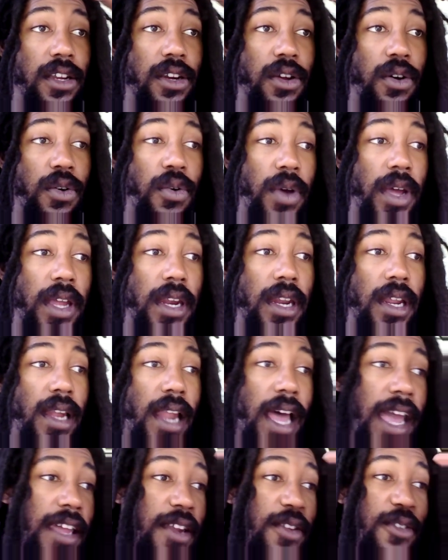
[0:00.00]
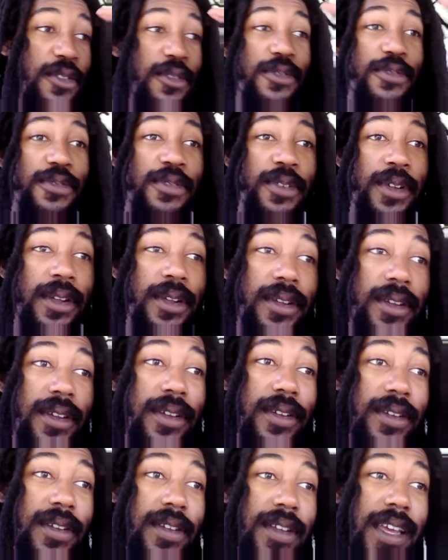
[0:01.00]
you know, in the light of
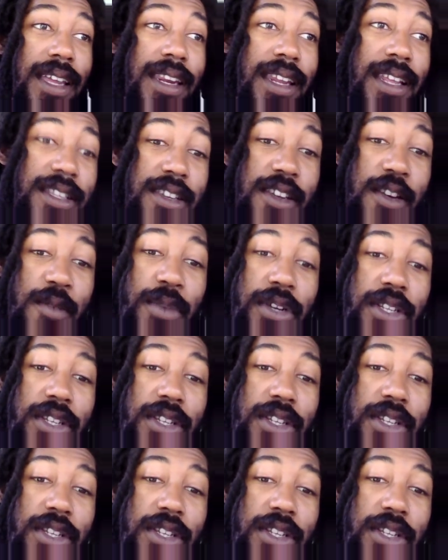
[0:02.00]
getting into the